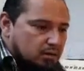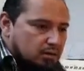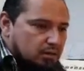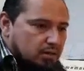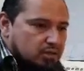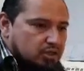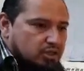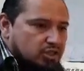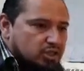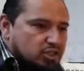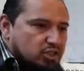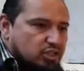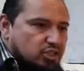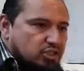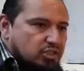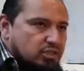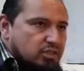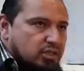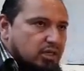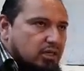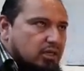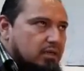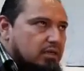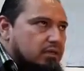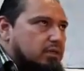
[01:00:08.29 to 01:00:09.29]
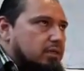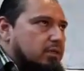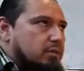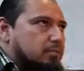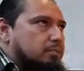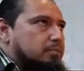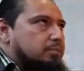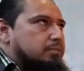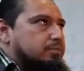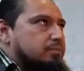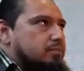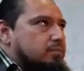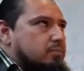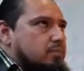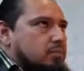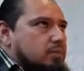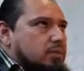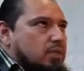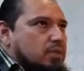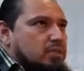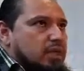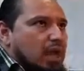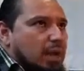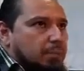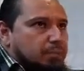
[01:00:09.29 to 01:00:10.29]
It's just the
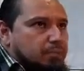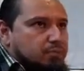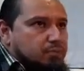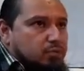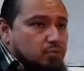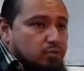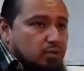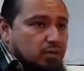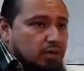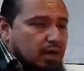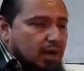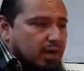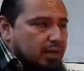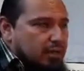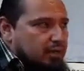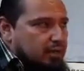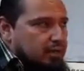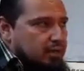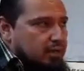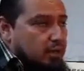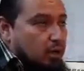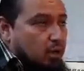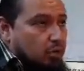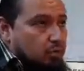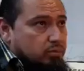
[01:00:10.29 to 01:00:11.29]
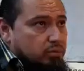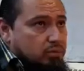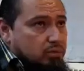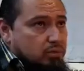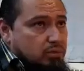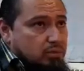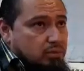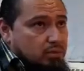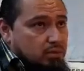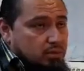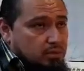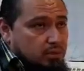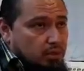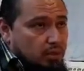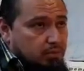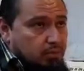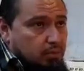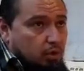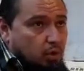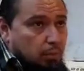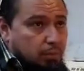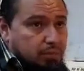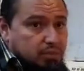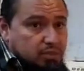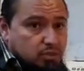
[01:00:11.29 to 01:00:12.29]
type of string, like the notes of the
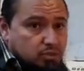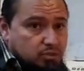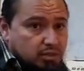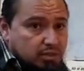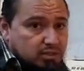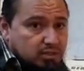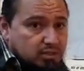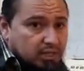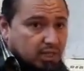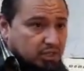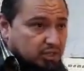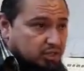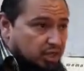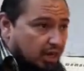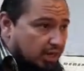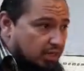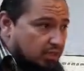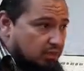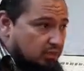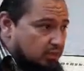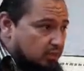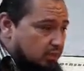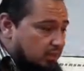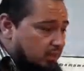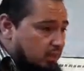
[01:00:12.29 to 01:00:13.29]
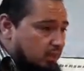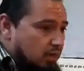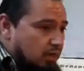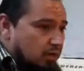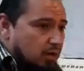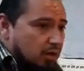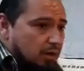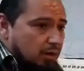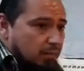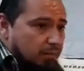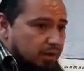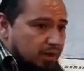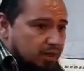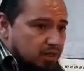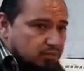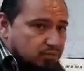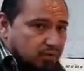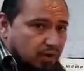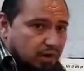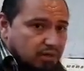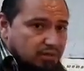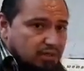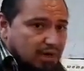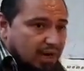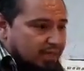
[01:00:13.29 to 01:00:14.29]
open strings, they change. But as
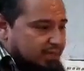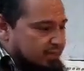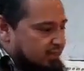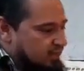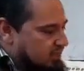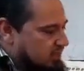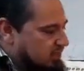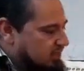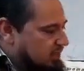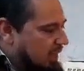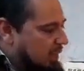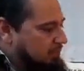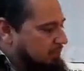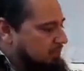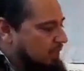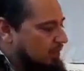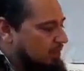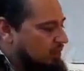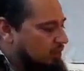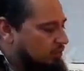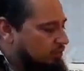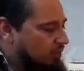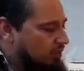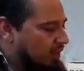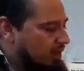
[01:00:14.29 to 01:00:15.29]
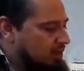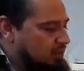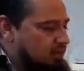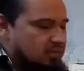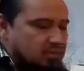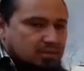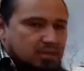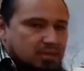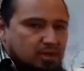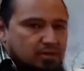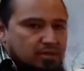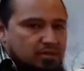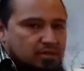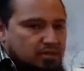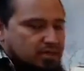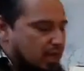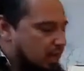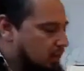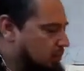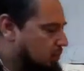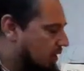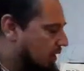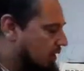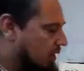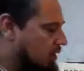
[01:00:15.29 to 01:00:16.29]
far as like the steps on the frets, they're the
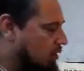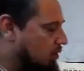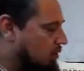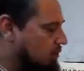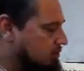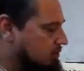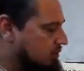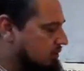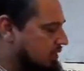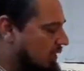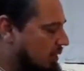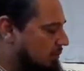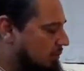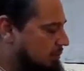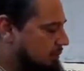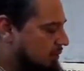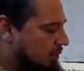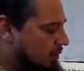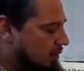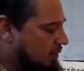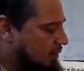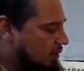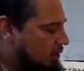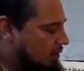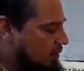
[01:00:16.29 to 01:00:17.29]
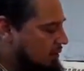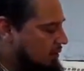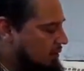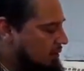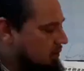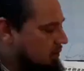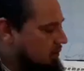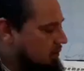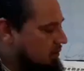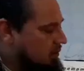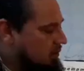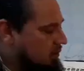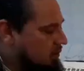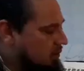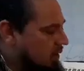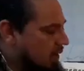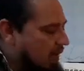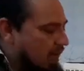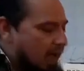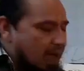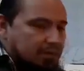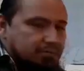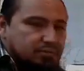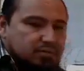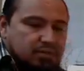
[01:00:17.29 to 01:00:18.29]
same, right? Whole step,
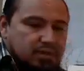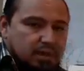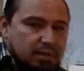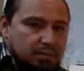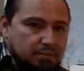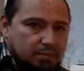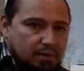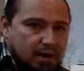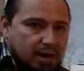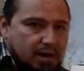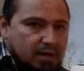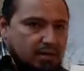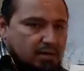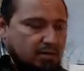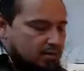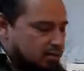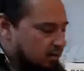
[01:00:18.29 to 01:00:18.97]
half step, right?